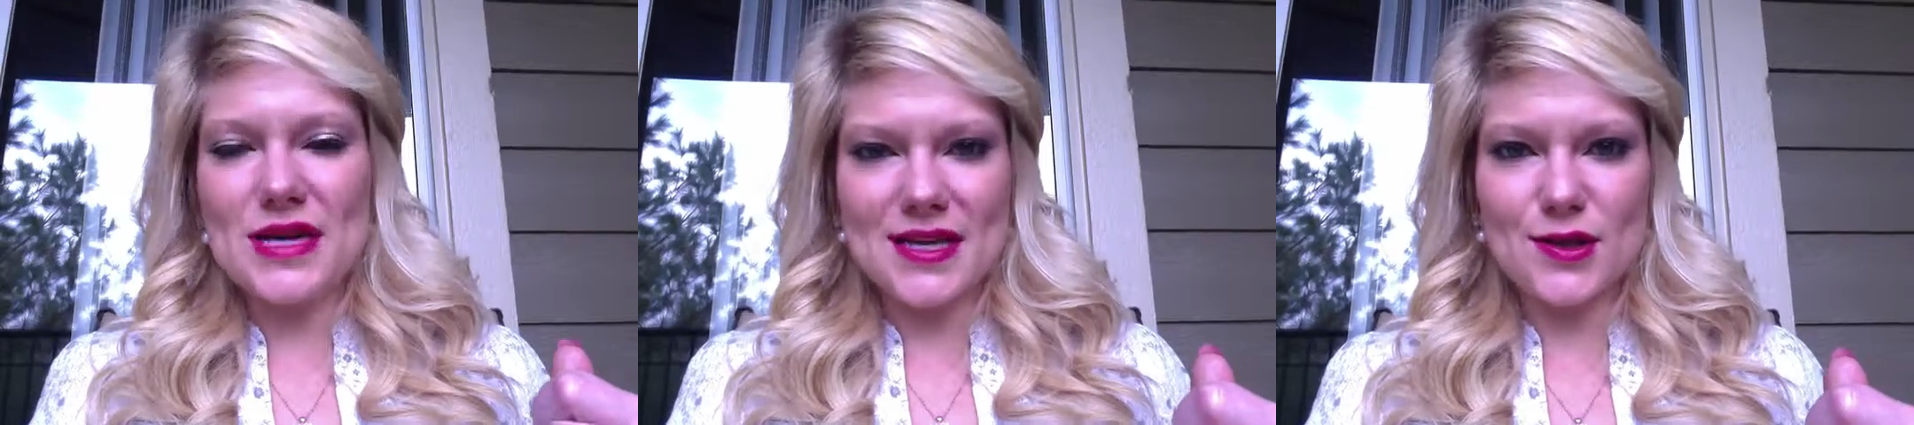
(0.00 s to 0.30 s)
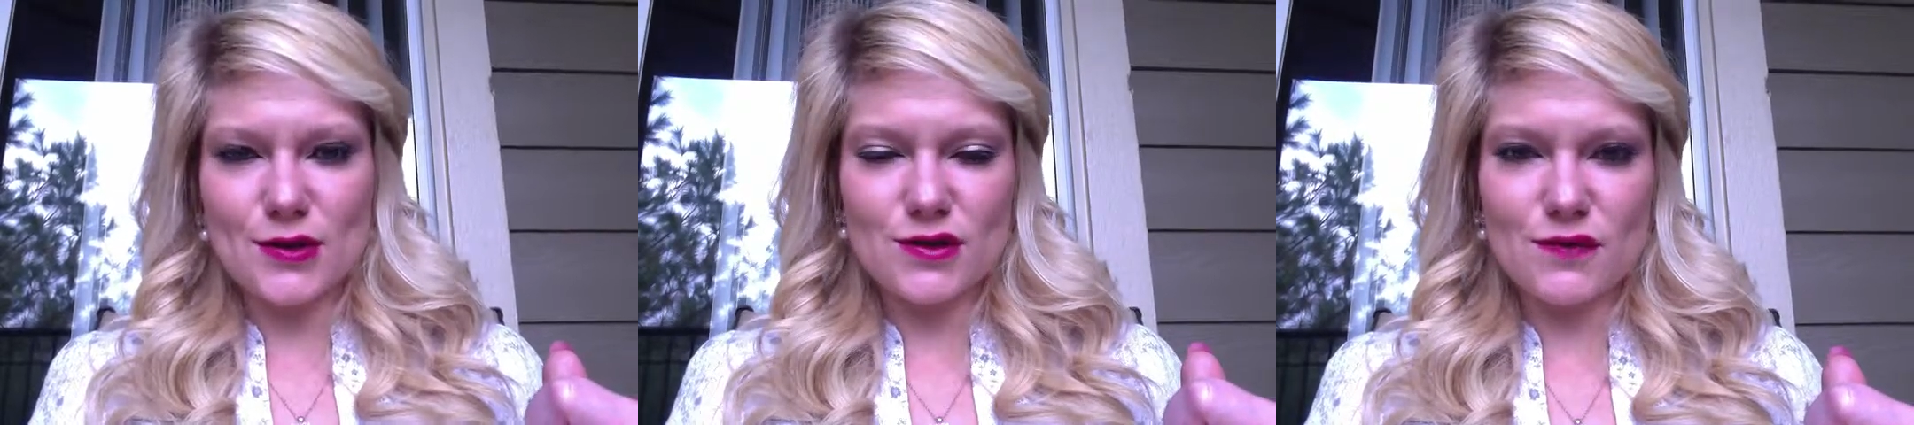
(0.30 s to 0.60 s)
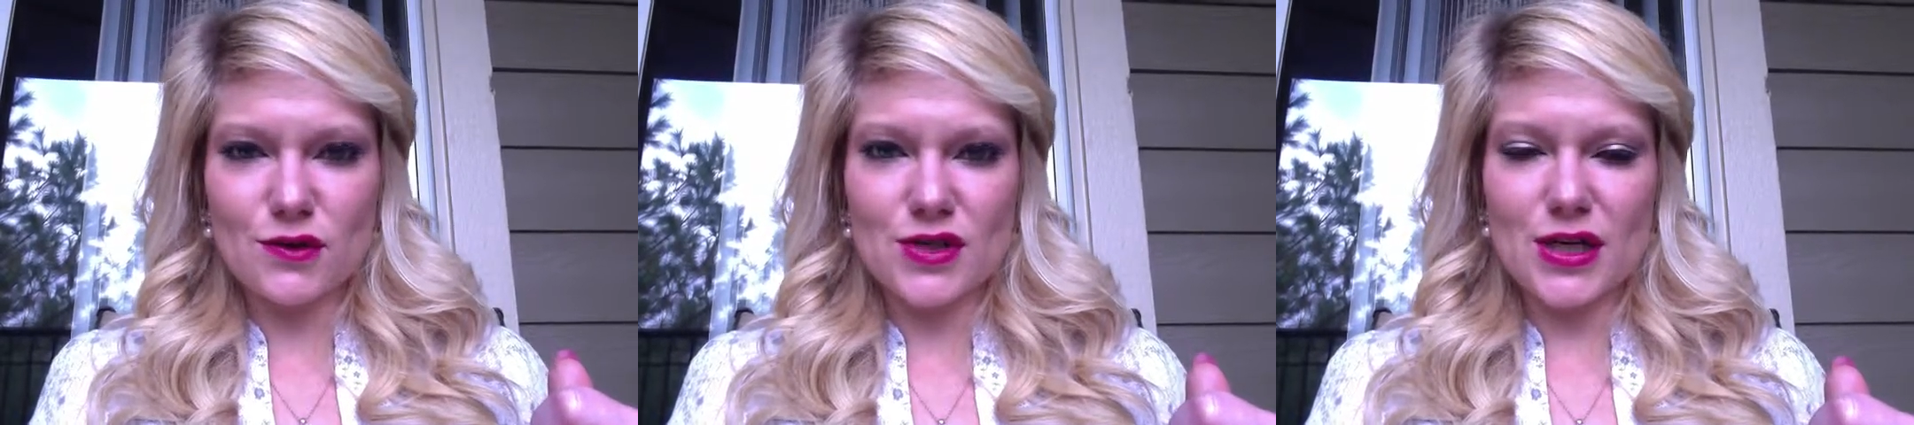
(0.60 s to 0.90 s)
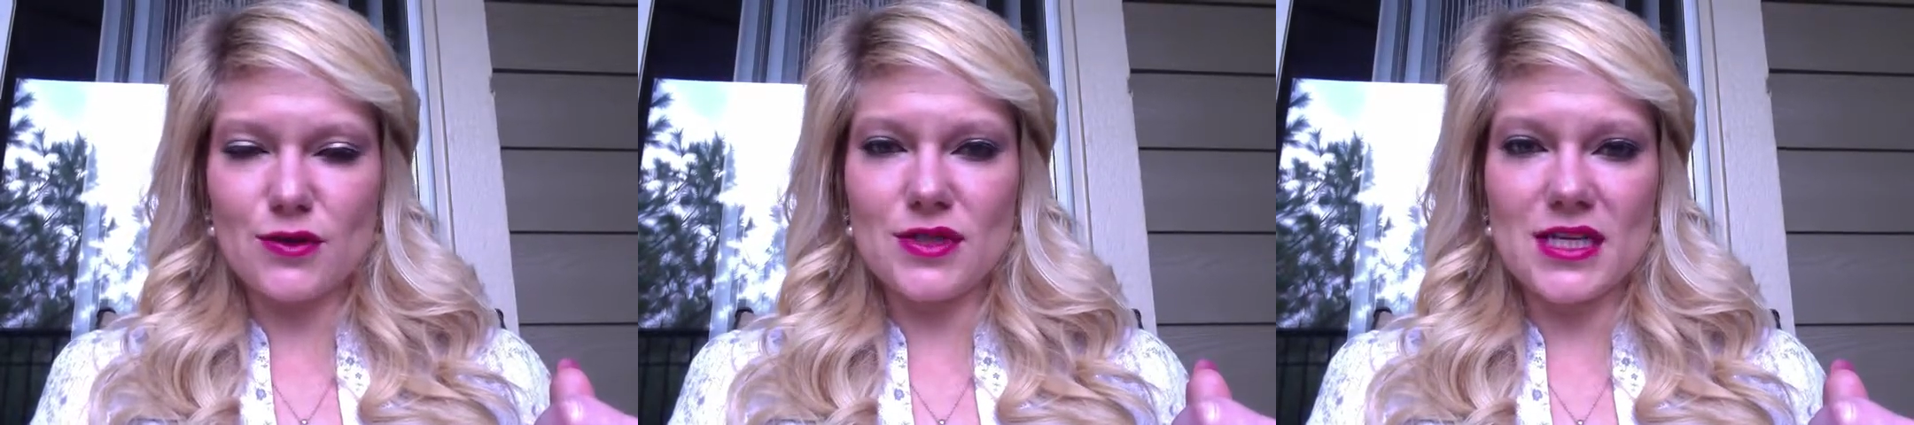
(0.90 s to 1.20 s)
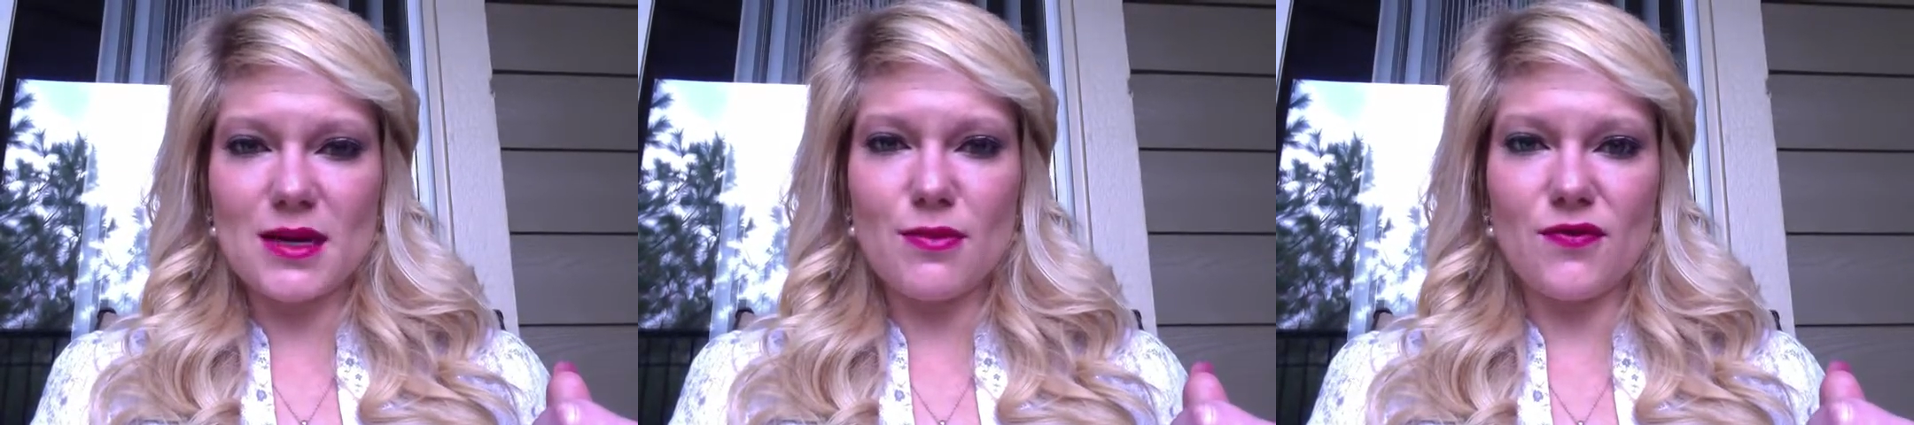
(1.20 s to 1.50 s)
eat those foods that I used
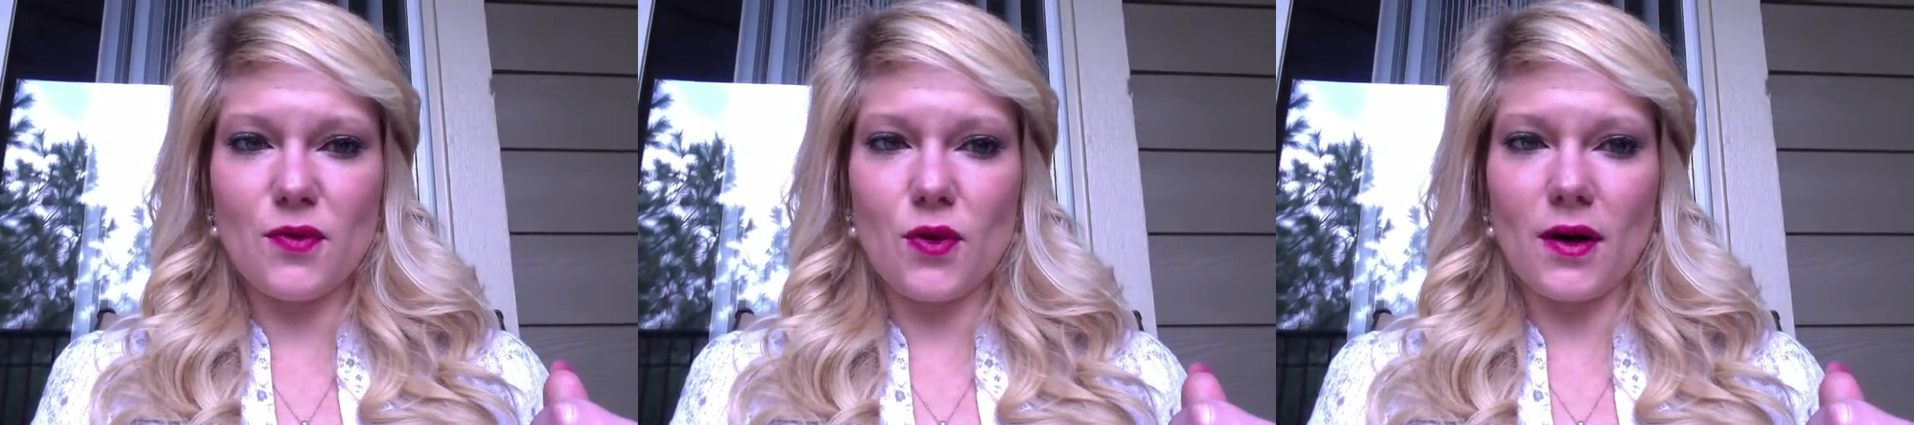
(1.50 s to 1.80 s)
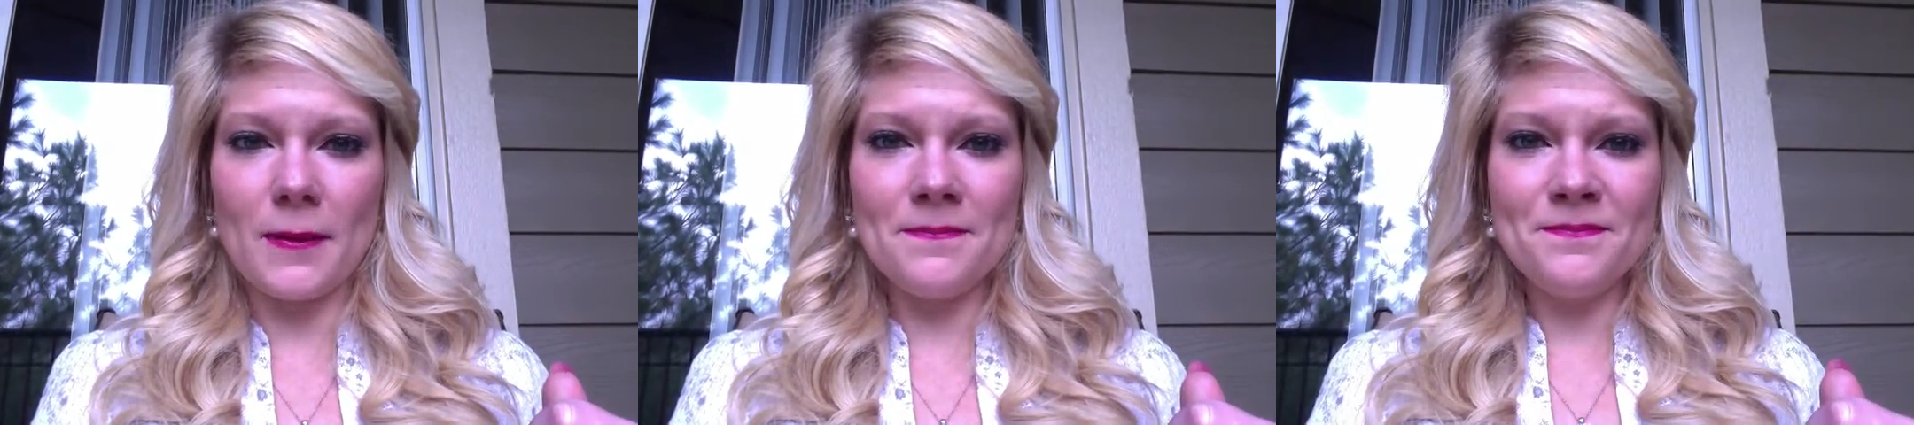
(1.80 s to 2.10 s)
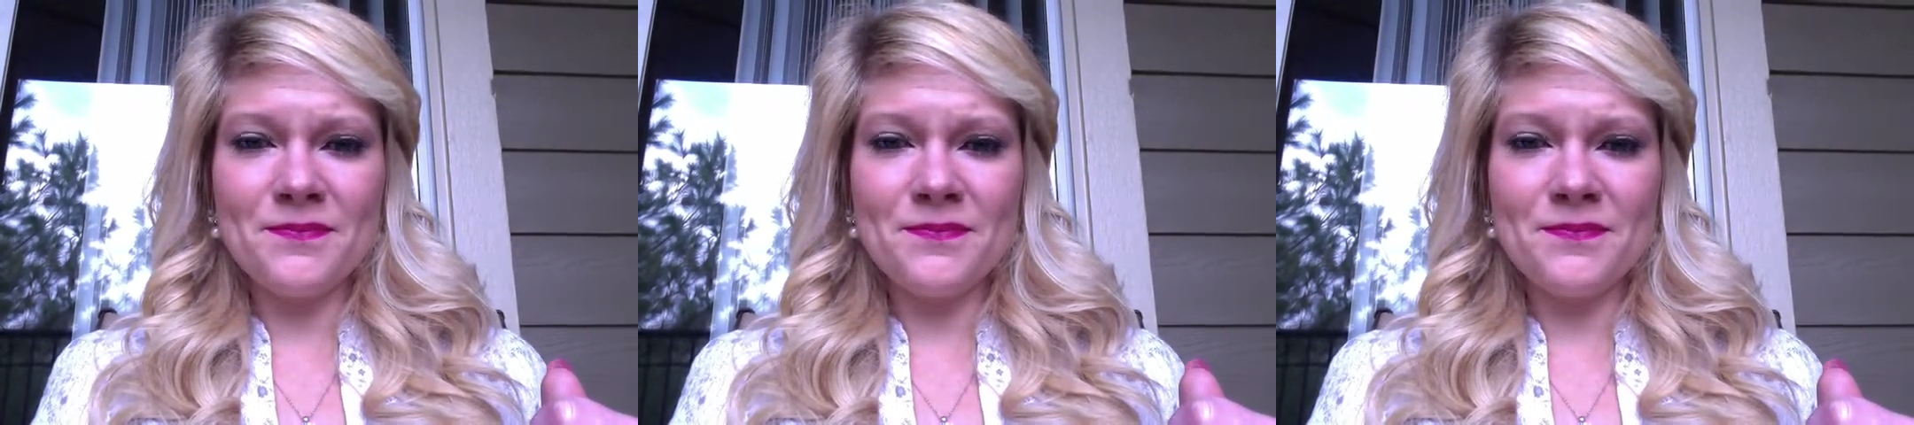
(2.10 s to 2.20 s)
to eat before,